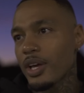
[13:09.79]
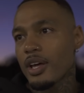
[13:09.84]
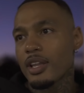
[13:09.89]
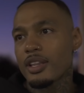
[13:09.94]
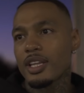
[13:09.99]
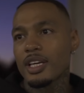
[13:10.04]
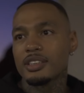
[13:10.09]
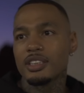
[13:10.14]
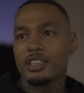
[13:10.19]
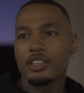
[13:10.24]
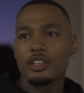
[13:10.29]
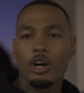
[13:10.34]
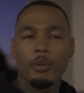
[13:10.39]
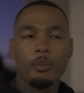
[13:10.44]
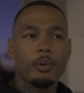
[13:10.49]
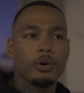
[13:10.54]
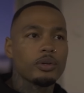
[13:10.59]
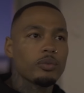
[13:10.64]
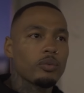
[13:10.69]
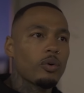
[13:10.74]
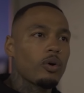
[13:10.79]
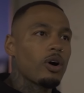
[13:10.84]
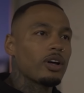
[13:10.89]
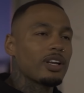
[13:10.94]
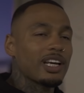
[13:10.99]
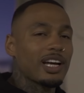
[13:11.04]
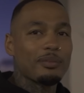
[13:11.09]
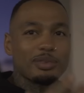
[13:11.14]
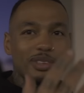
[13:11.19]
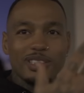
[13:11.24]
Things need to go up on the wall.
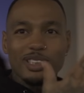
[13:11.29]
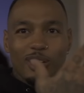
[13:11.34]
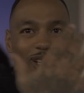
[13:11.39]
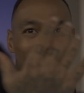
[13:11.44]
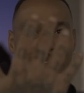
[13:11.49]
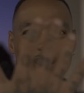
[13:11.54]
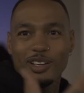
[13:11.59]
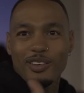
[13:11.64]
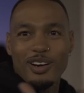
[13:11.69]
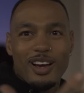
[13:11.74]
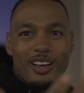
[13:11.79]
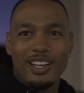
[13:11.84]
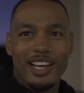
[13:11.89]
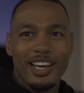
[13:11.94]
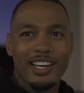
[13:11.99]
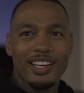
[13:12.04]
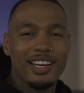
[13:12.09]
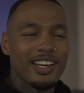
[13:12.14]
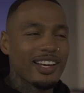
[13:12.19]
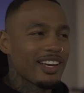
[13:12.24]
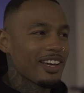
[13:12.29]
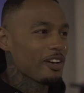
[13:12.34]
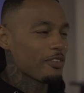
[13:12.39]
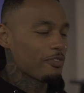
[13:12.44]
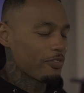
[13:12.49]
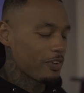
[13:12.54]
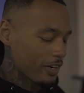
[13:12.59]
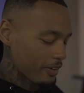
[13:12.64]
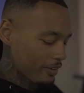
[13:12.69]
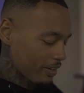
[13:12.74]
Like I'm still looking around like
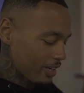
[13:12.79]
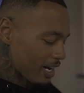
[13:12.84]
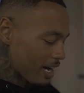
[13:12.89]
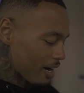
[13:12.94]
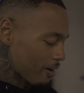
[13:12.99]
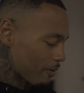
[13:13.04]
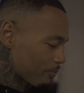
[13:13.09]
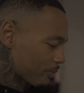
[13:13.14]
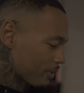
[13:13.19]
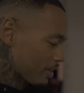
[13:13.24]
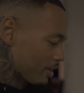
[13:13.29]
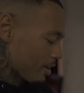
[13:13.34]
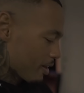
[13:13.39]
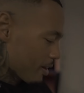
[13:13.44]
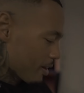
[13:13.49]
figuring it out.